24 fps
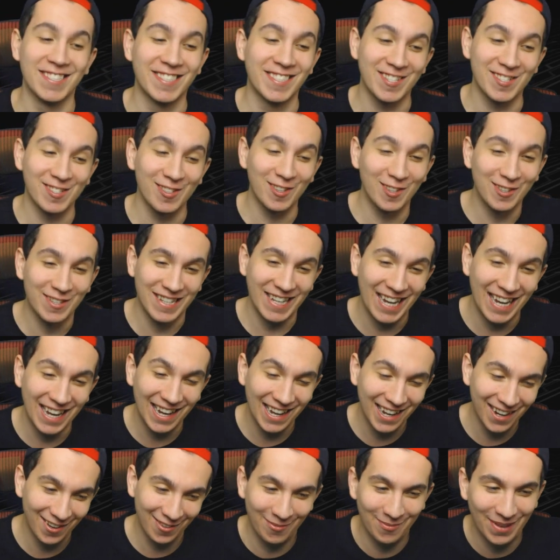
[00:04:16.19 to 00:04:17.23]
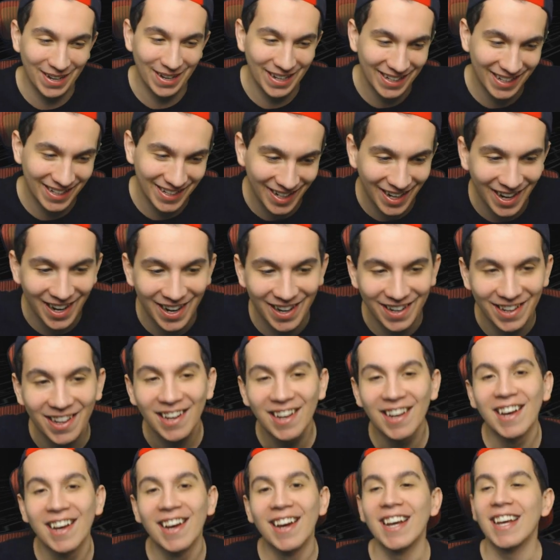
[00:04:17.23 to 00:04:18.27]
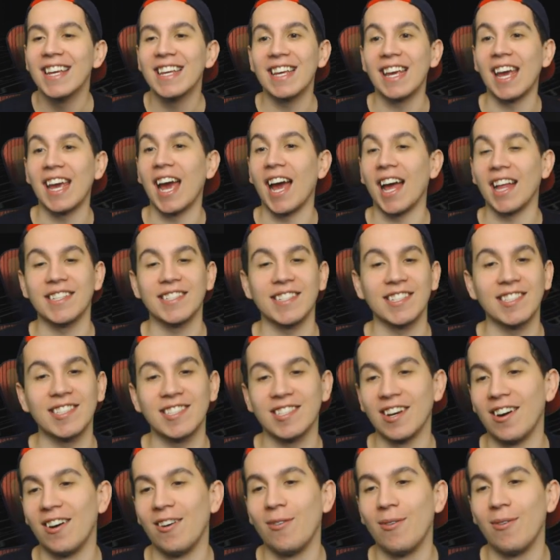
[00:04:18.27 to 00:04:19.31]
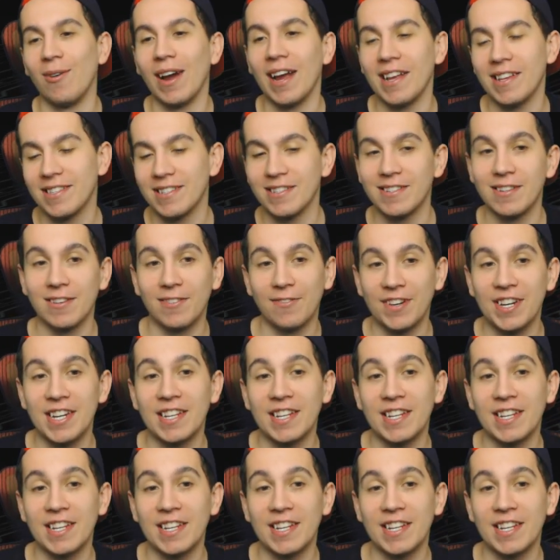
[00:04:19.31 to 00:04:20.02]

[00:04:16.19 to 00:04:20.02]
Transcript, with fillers: Stuke. Oh my god. Yeah, just don't waste your